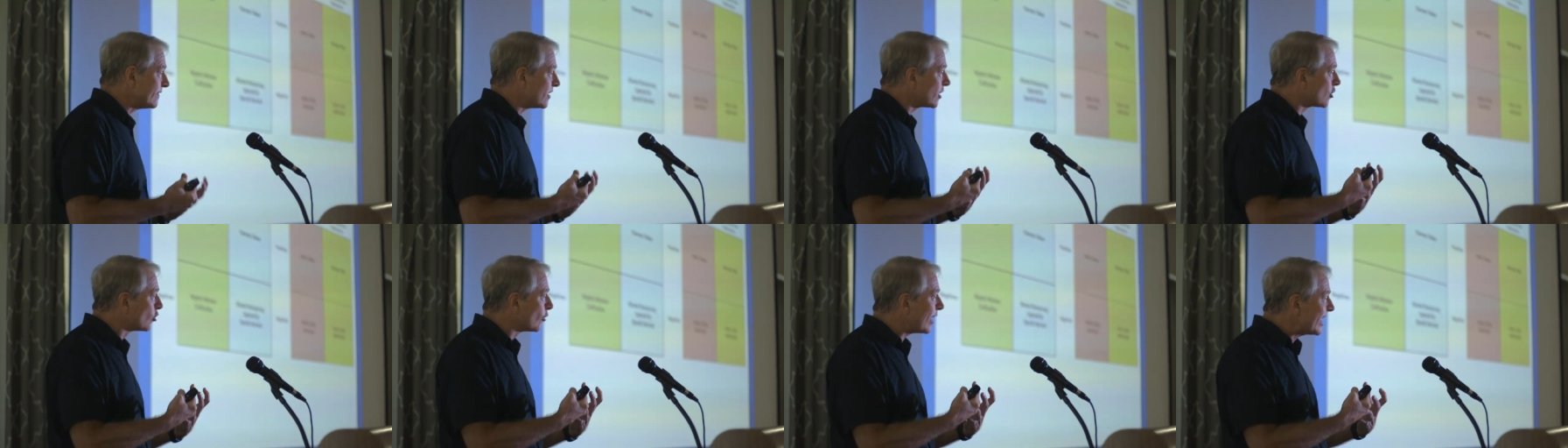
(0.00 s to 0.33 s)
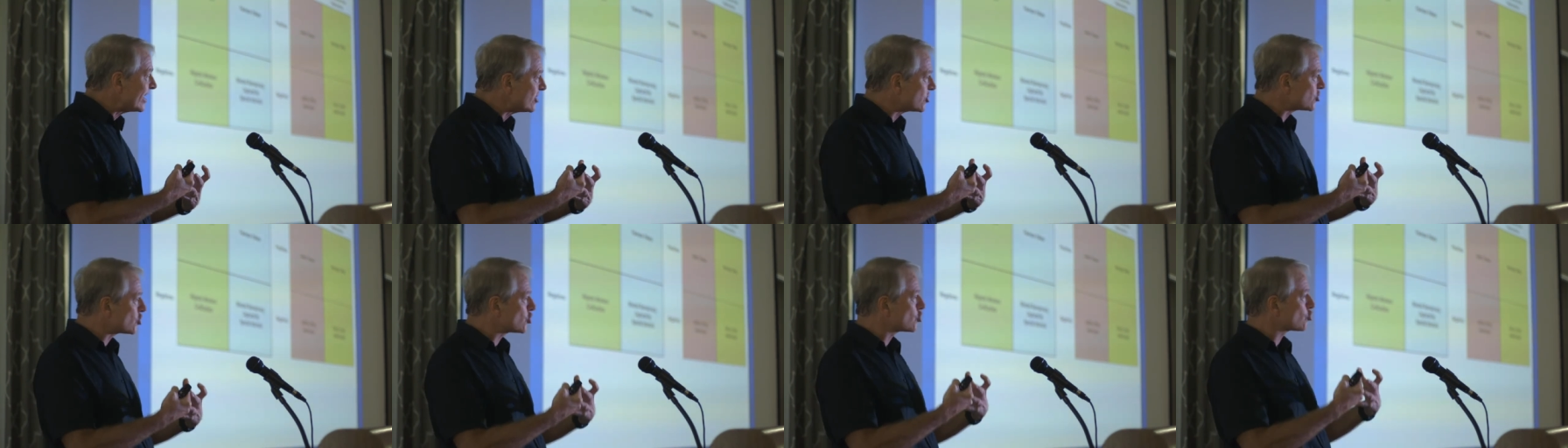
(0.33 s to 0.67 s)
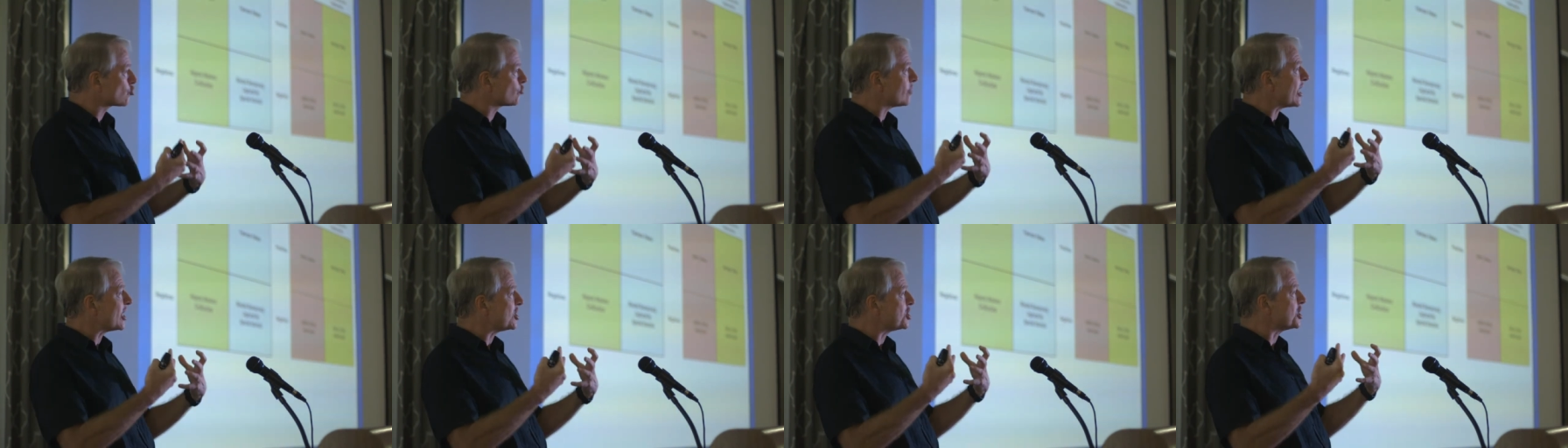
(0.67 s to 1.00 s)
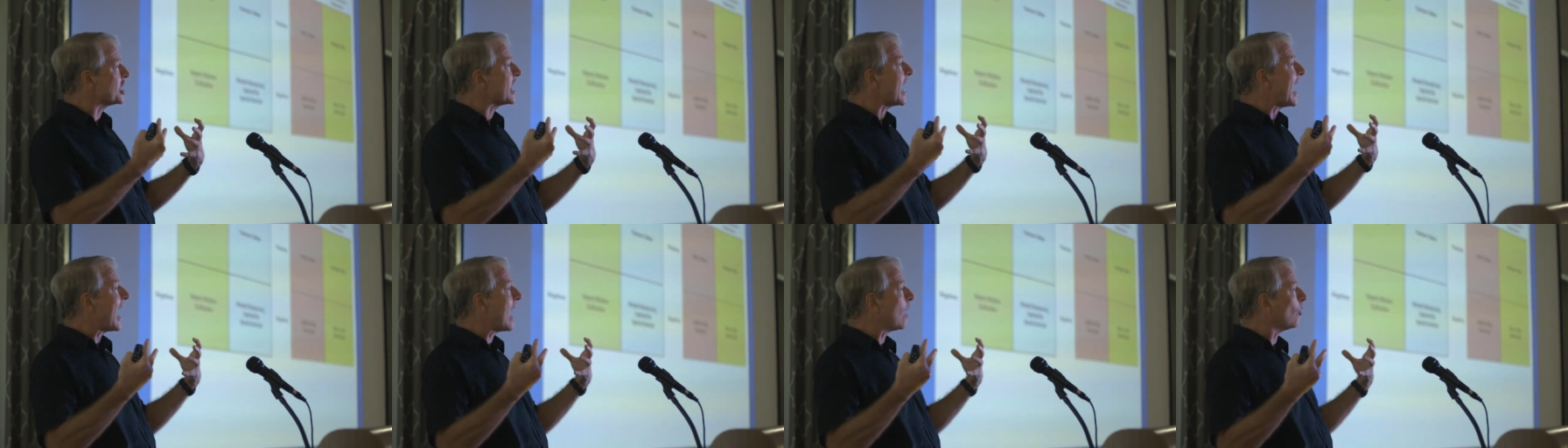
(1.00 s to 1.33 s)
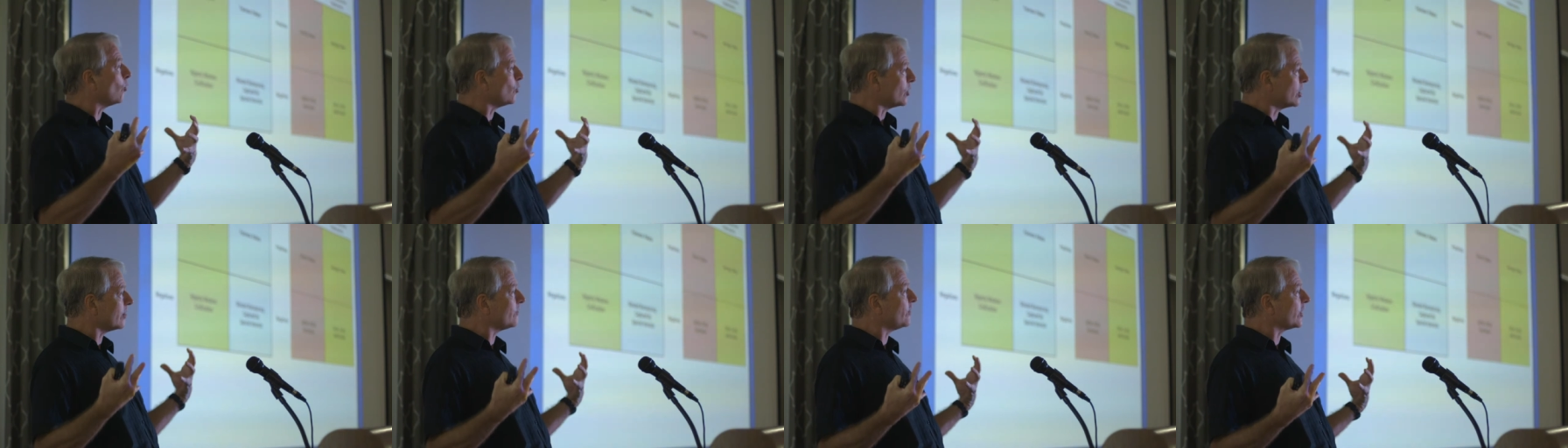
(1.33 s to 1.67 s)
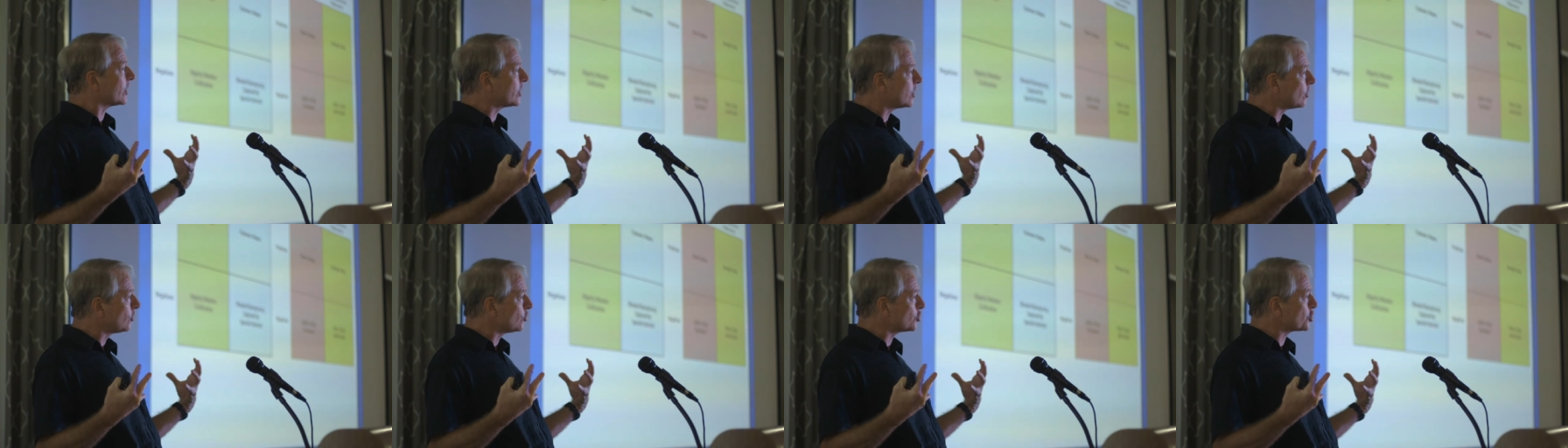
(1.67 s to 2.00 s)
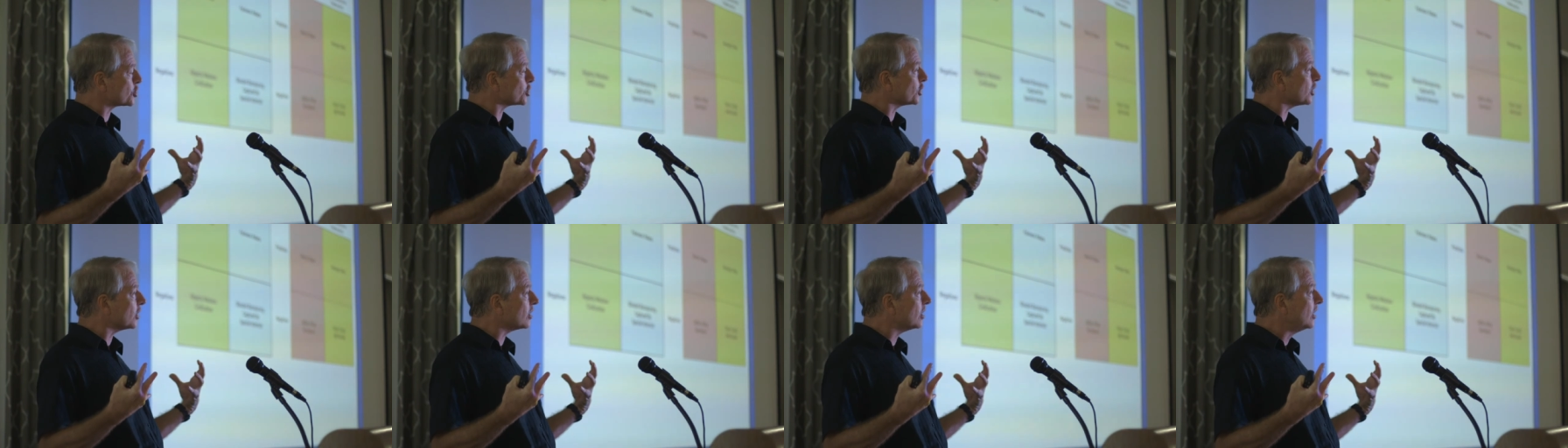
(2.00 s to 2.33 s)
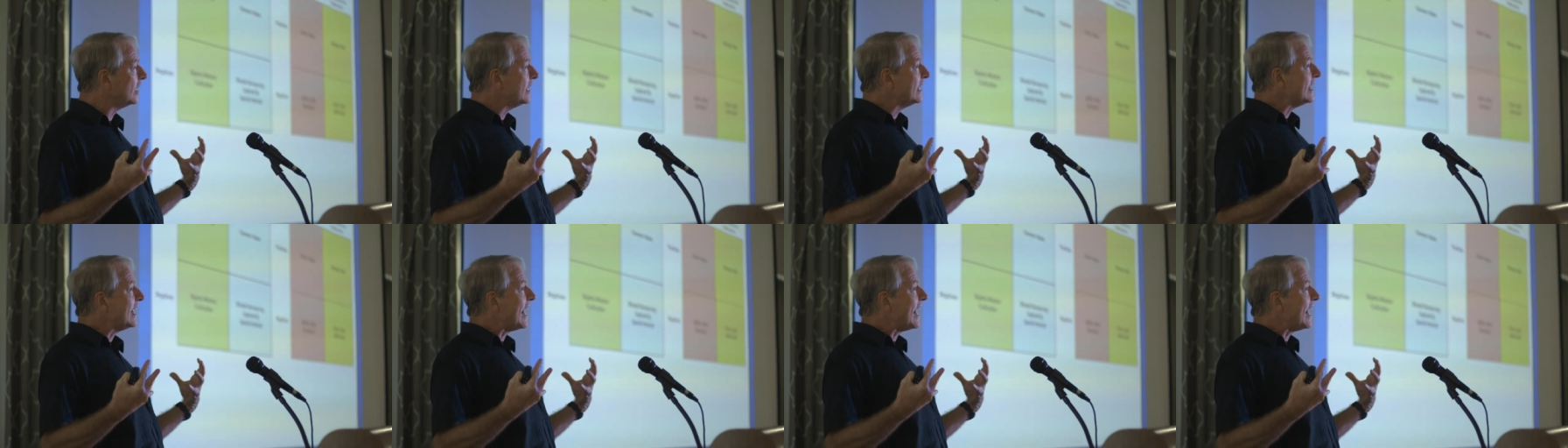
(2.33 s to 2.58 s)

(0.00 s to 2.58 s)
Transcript: The great stretching out of the culture